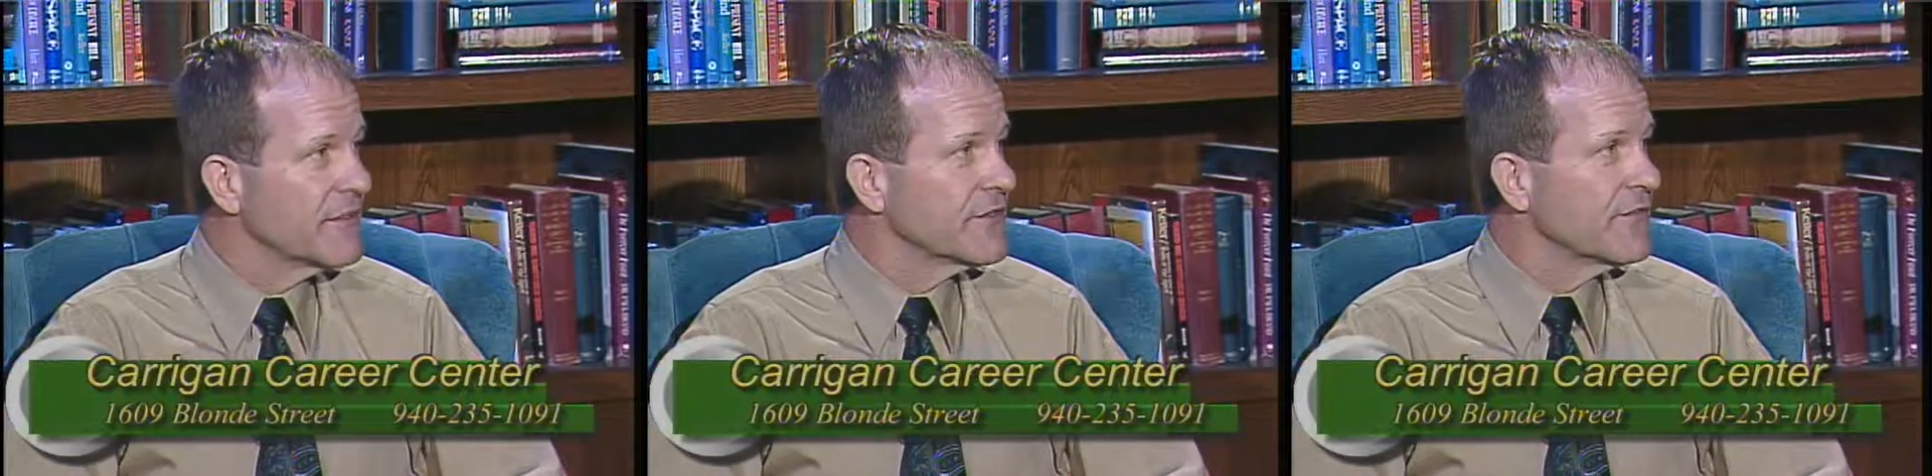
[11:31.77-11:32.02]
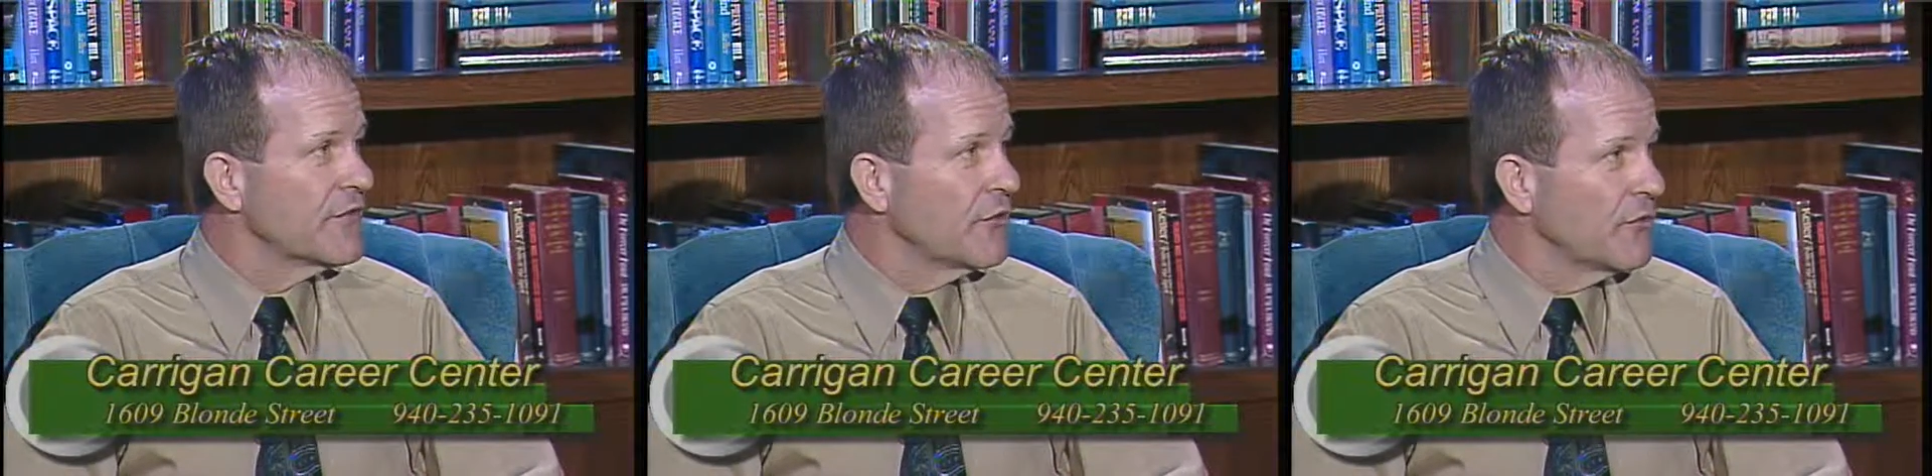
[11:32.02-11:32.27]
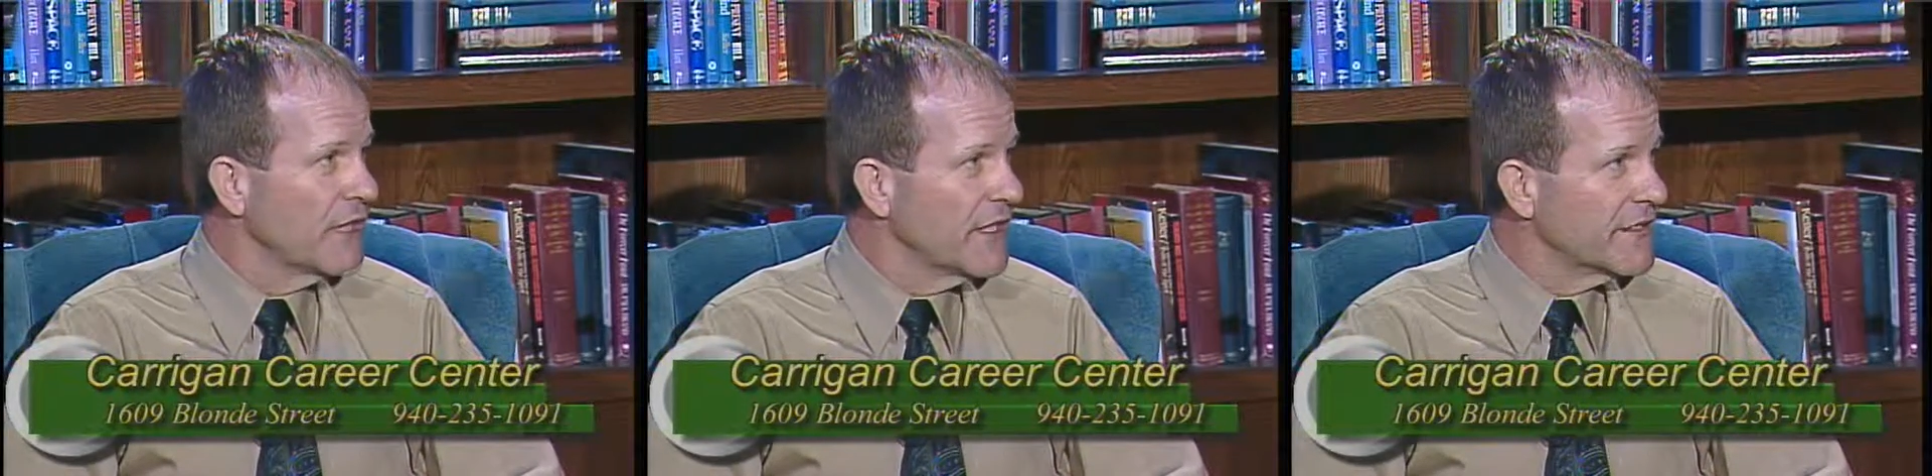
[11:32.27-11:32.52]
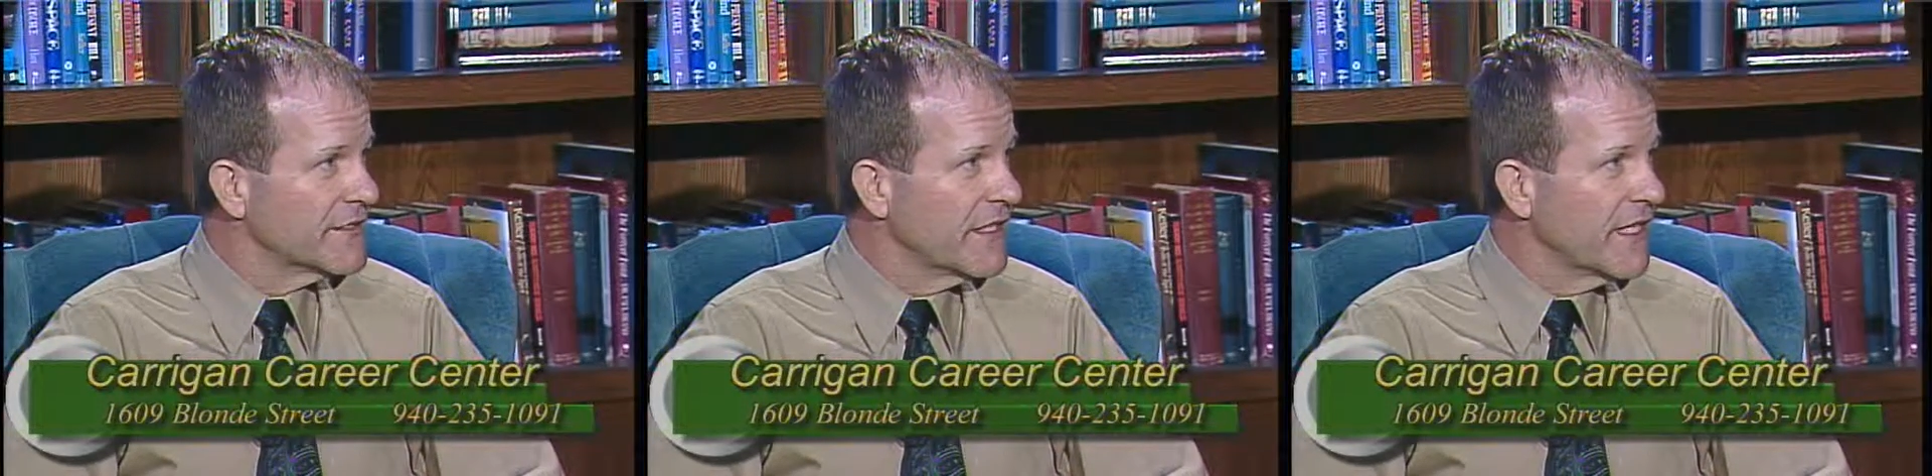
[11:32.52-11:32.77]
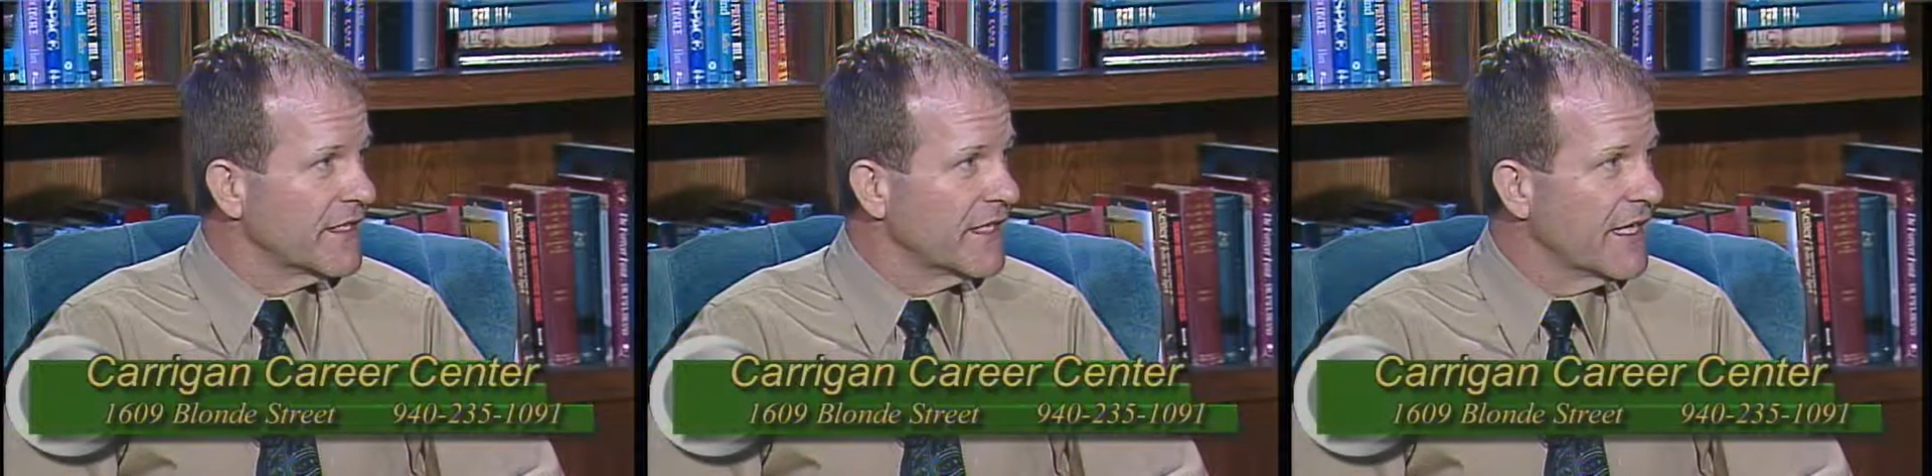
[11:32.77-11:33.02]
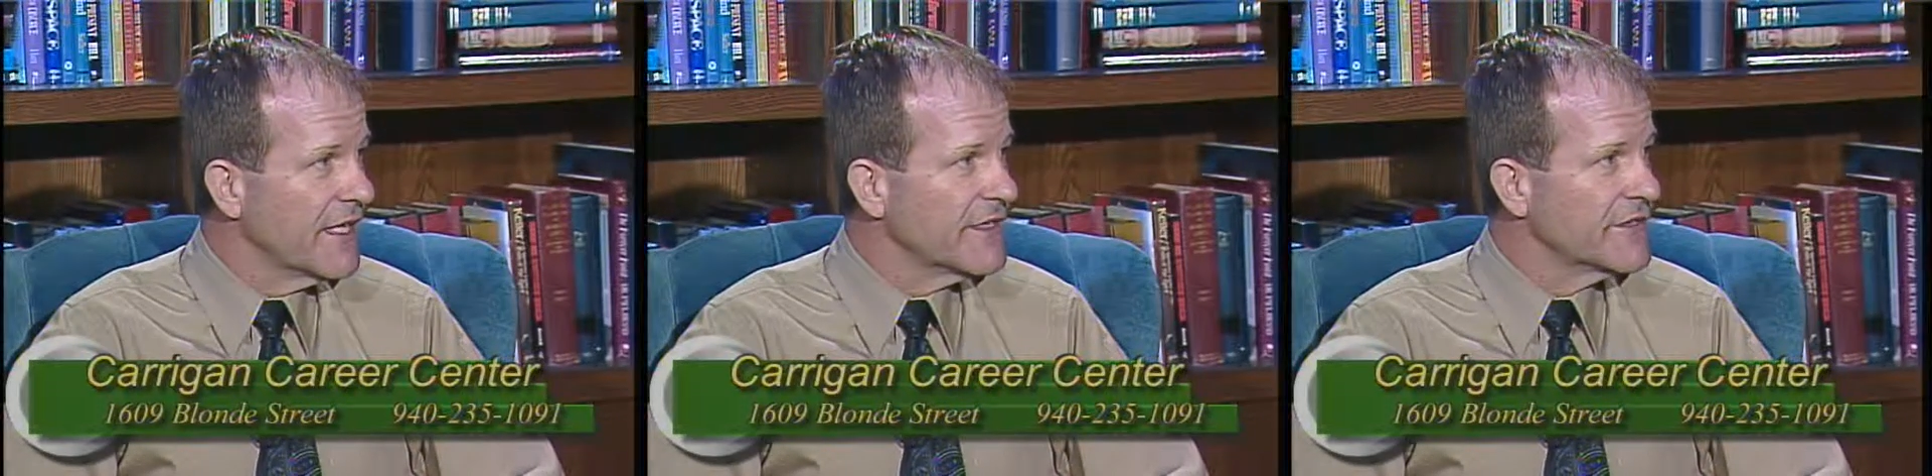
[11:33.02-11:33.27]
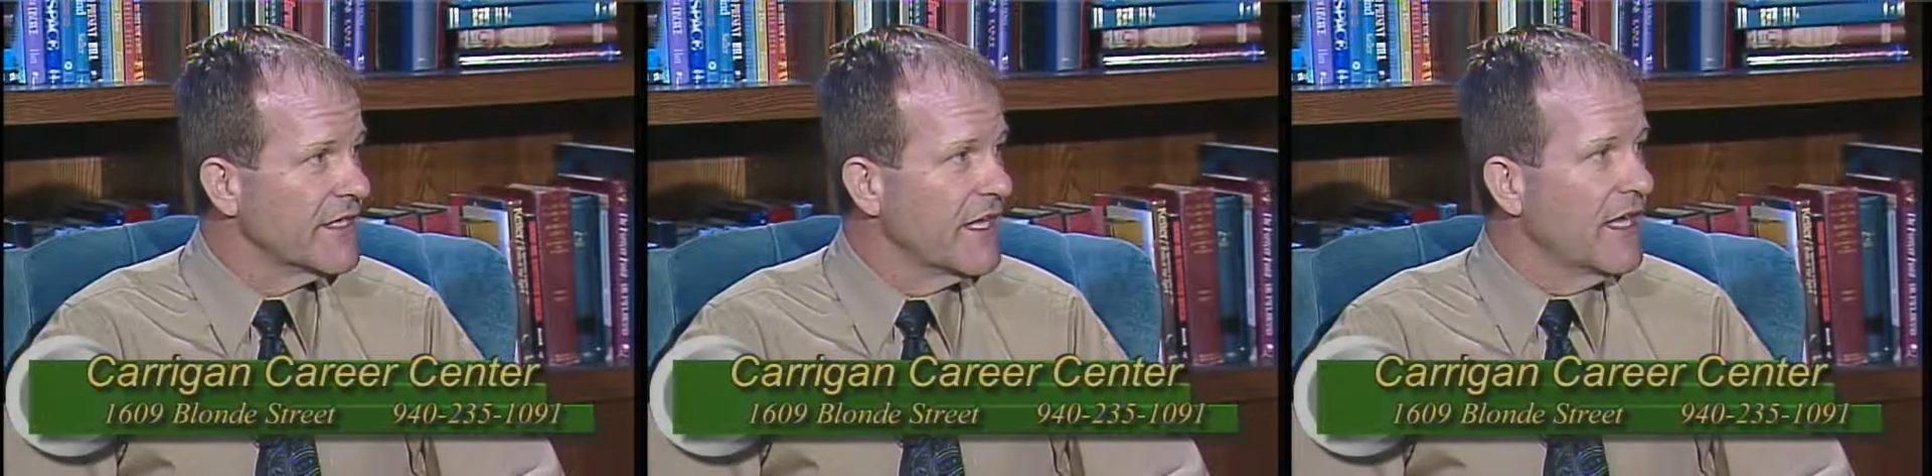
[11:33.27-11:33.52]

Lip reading: as fuel is nowadays,